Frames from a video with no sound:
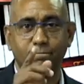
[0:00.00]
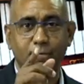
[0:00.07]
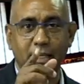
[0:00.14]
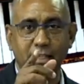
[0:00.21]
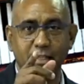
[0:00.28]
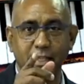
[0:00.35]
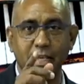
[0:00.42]

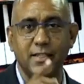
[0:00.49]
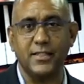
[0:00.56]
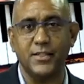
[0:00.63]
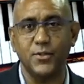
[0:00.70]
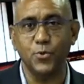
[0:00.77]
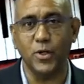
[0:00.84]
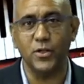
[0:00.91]
Yes,
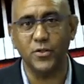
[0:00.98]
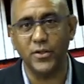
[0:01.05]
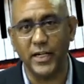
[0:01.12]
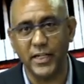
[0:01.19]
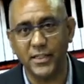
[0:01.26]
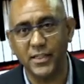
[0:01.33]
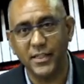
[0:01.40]
you are on the
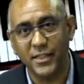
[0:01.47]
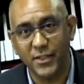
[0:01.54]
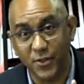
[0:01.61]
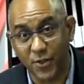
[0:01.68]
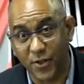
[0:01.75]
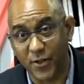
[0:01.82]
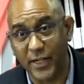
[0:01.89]
right. You
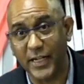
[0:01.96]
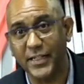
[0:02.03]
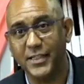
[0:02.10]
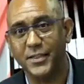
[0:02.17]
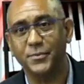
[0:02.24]
are right.